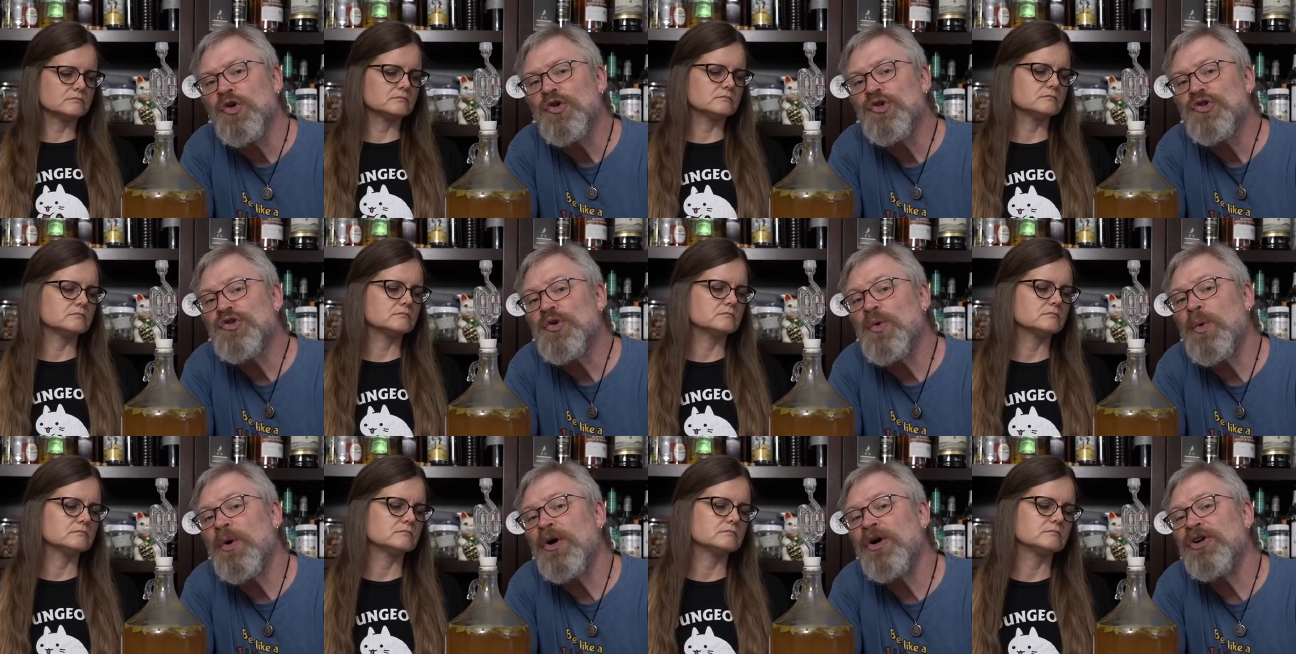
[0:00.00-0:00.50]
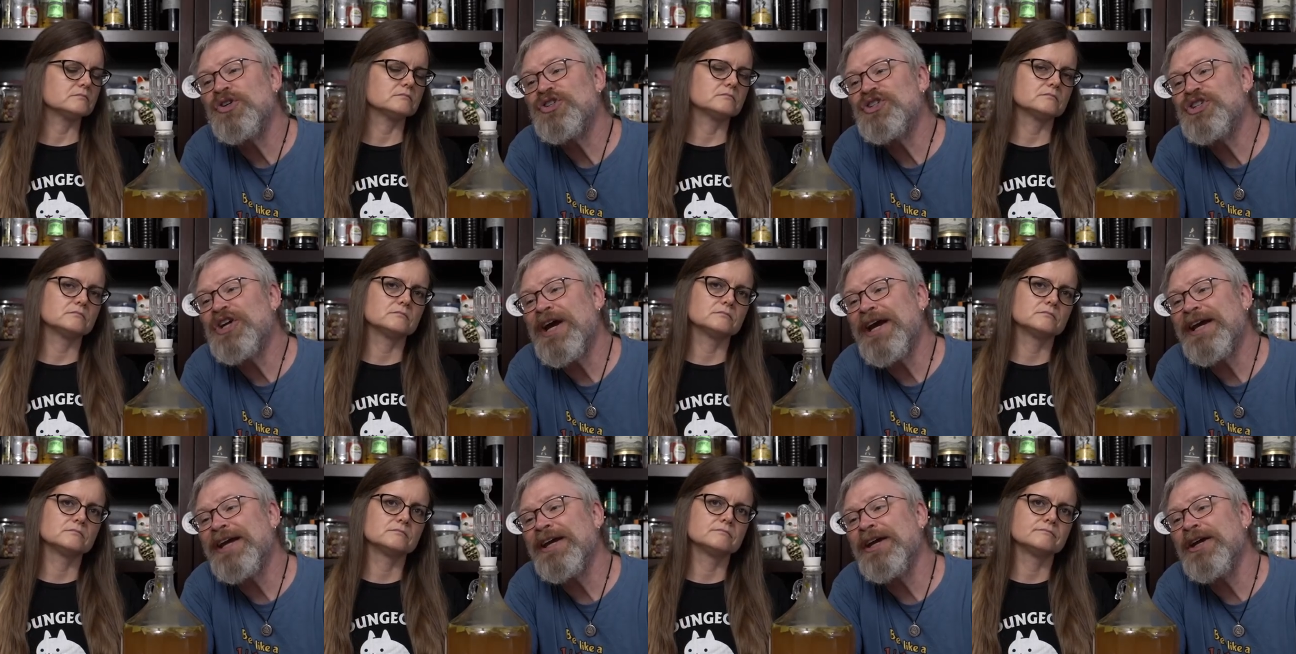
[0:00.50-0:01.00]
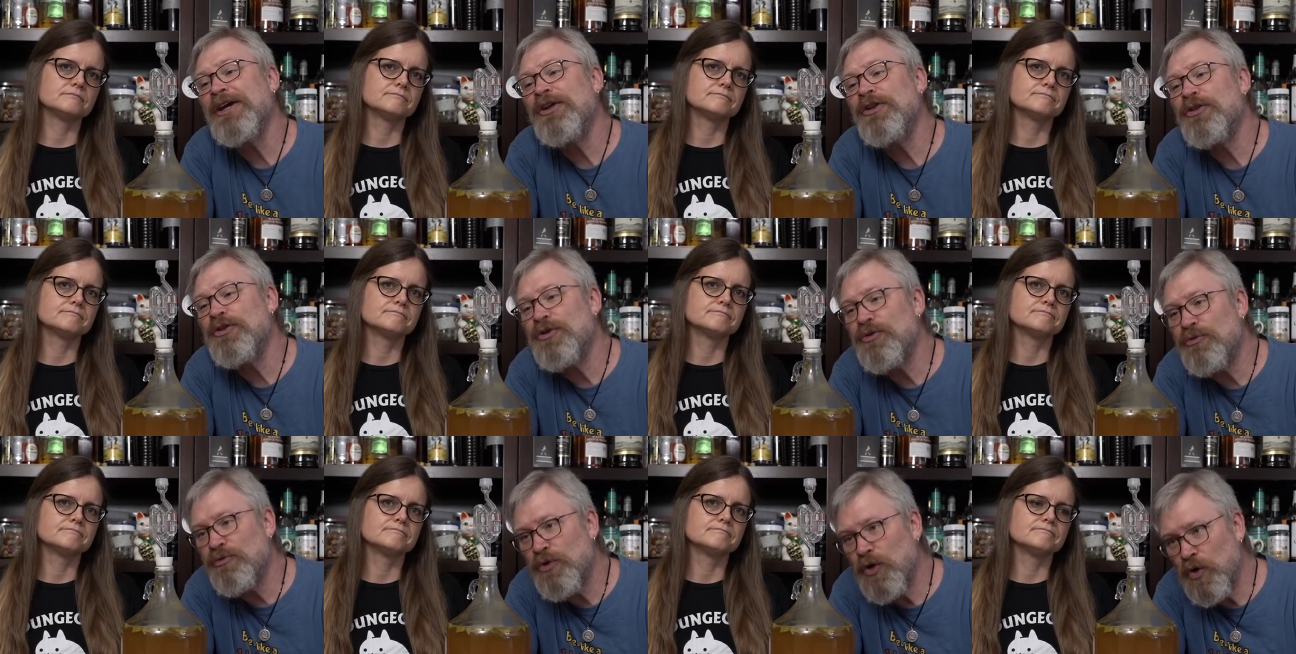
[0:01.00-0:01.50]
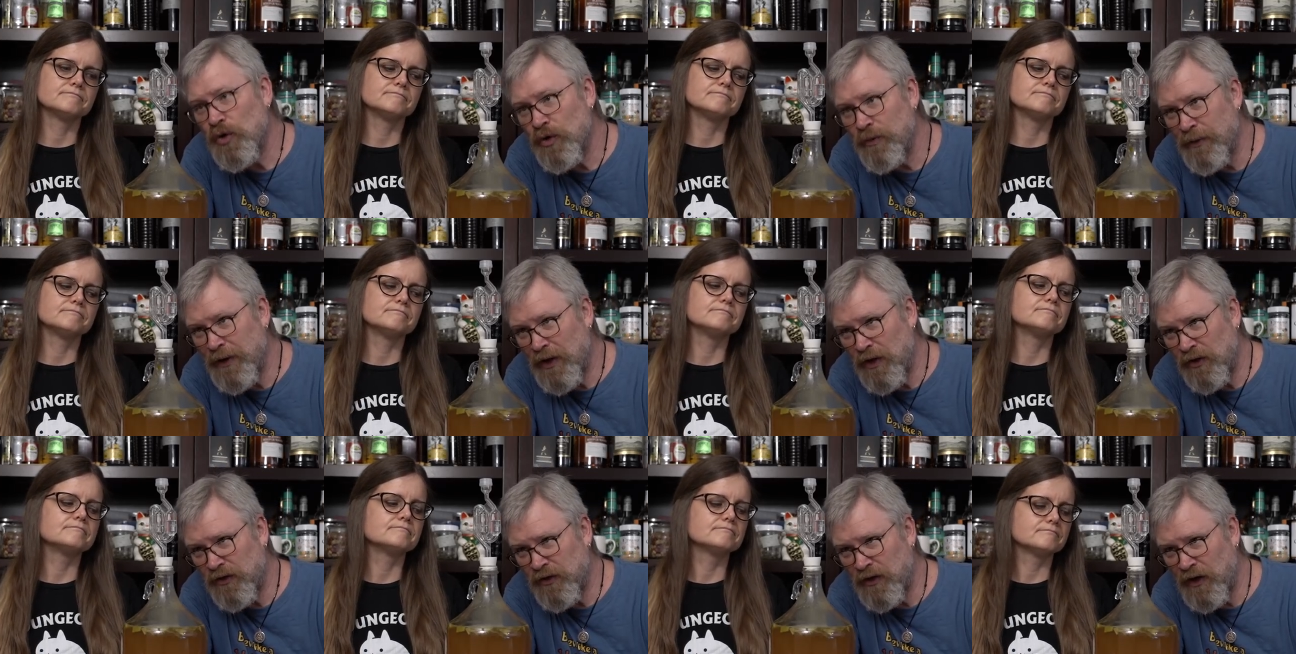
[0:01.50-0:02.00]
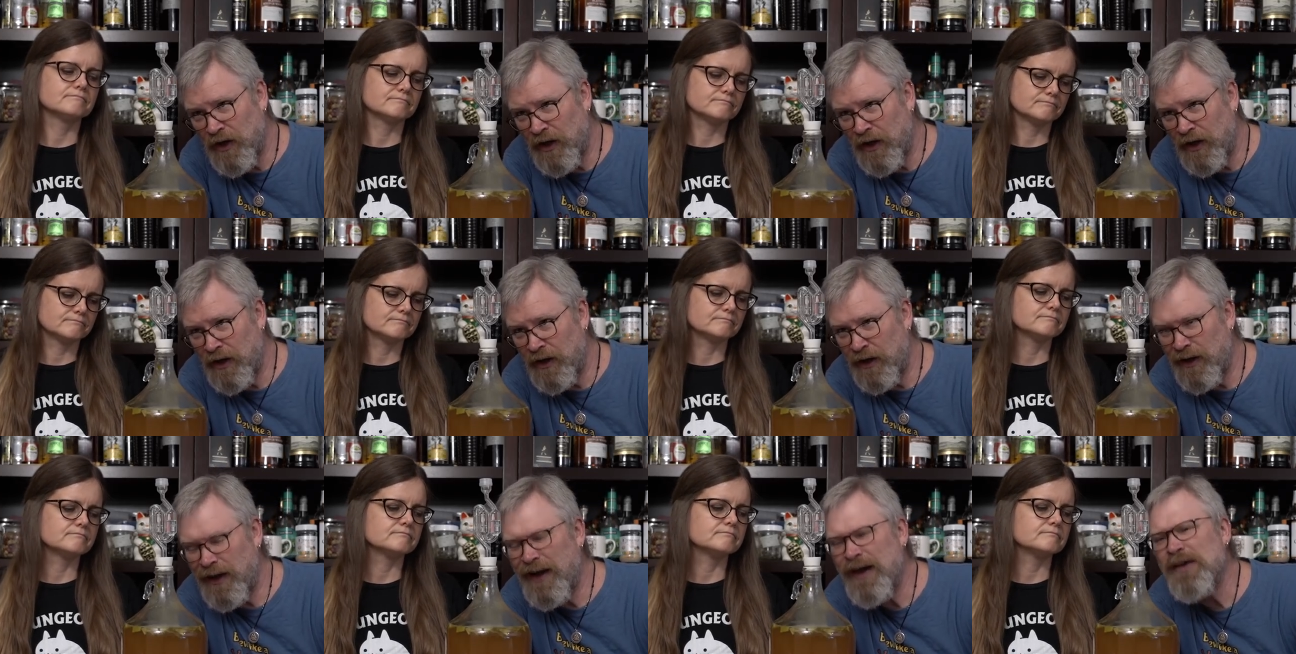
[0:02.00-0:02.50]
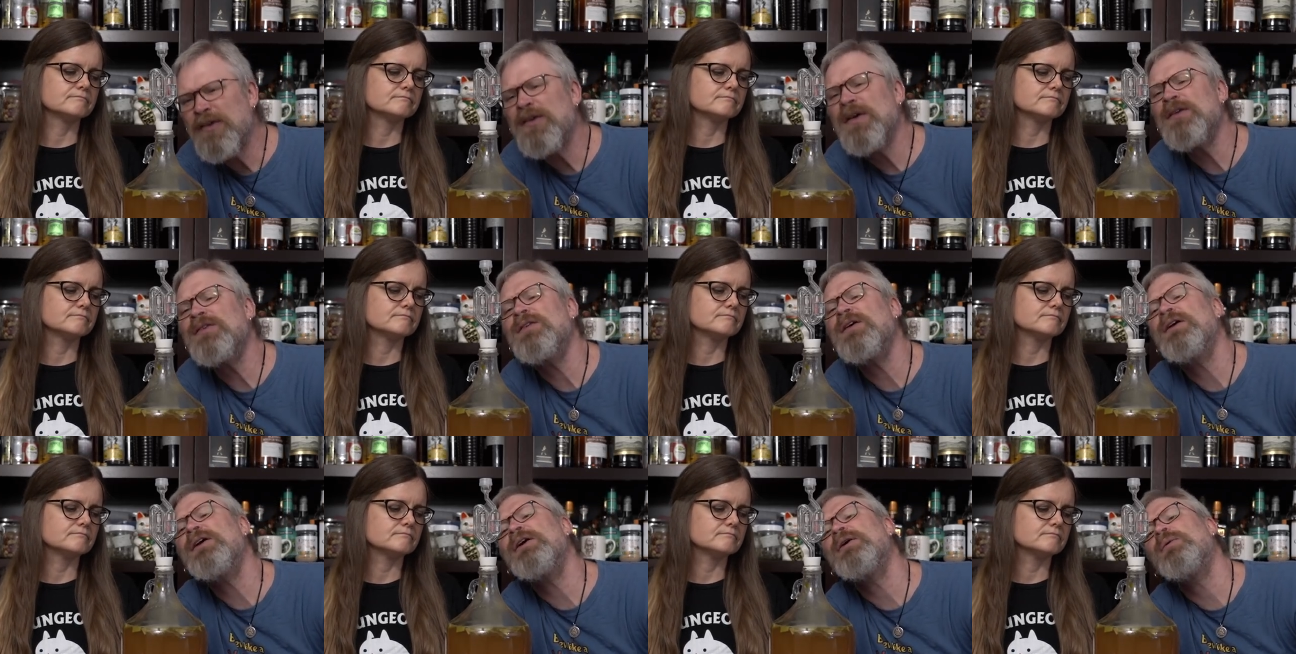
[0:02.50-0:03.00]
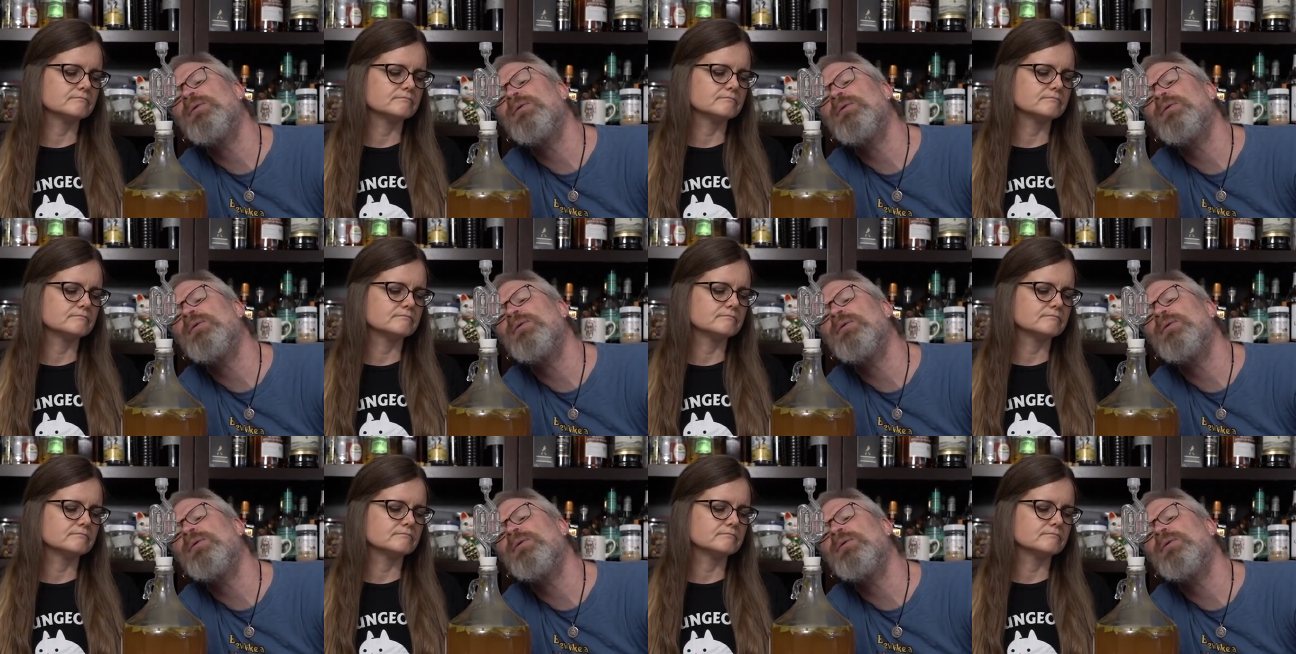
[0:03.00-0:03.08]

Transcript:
Speaker 1: So we're checking the Rhodomel today, and as I sit here